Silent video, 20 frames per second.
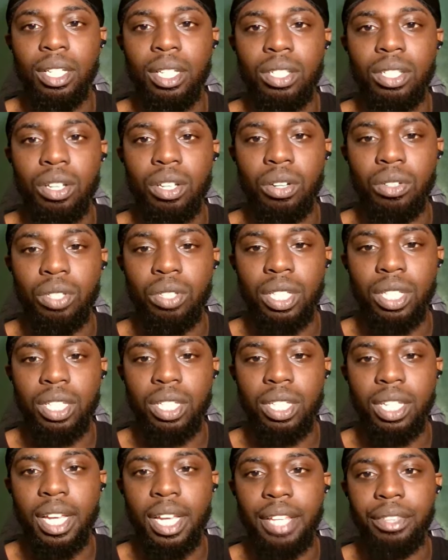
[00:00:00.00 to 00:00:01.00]
So you can
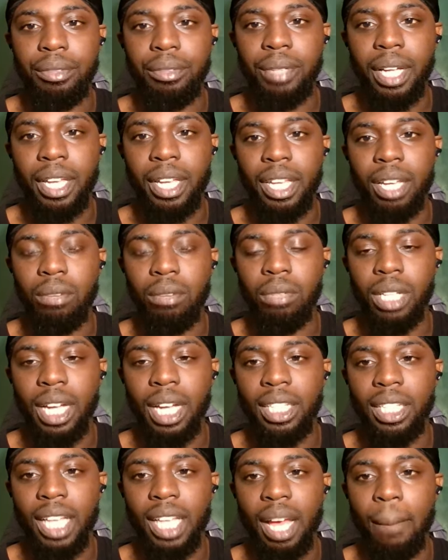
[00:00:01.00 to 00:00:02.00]
see at 3 a.m., we
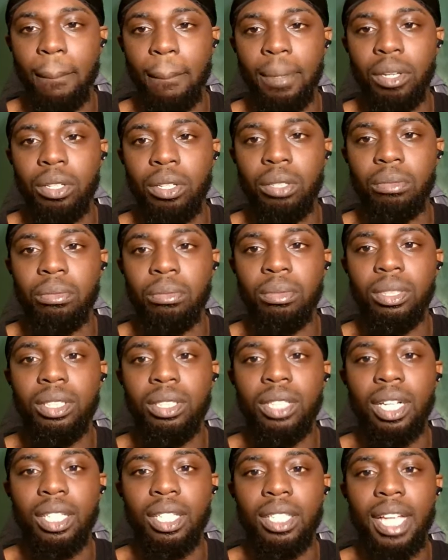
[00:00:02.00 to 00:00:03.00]
got that boom,
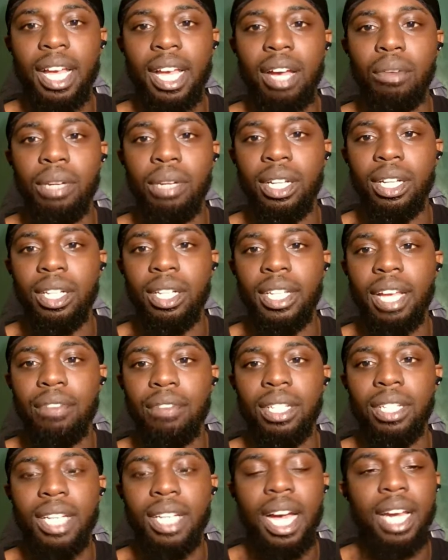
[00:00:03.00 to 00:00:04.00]
tuck down. We could have
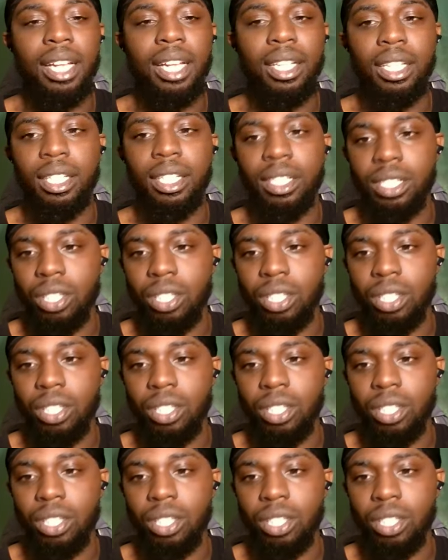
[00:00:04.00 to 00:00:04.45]
definitely got in here.